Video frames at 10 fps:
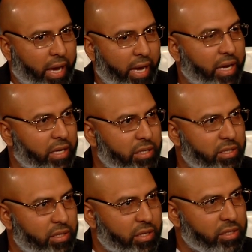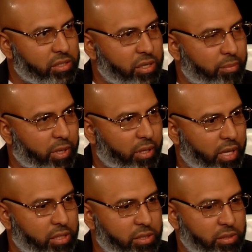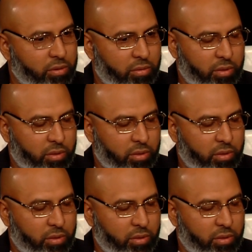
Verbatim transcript: hate is something that's,